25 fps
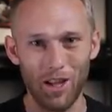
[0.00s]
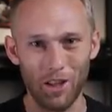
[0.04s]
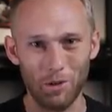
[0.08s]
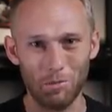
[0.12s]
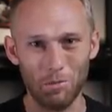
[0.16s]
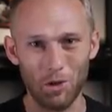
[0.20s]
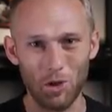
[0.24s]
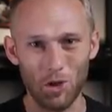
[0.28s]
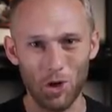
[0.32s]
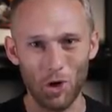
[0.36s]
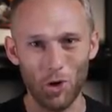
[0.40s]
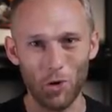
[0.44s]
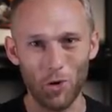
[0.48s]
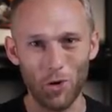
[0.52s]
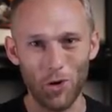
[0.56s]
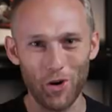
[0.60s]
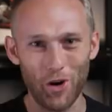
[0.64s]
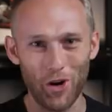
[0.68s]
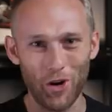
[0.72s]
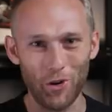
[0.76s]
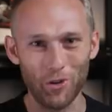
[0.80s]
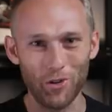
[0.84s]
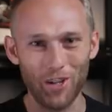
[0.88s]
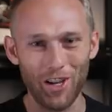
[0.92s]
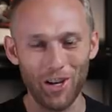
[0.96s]
Let me show you
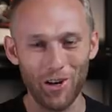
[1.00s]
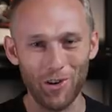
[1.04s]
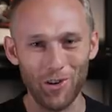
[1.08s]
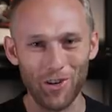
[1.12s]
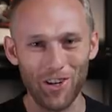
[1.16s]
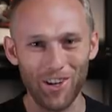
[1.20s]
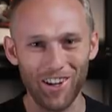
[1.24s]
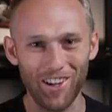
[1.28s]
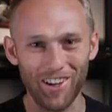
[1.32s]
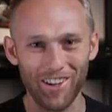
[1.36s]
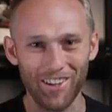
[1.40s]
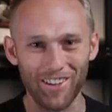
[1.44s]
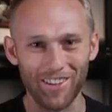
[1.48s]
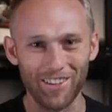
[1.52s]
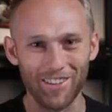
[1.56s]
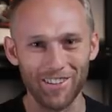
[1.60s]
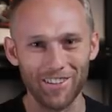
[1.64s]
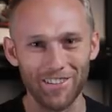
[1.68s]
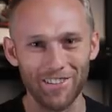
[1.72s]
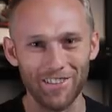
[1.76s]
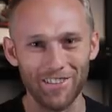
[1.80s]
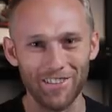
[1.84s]
how they look like.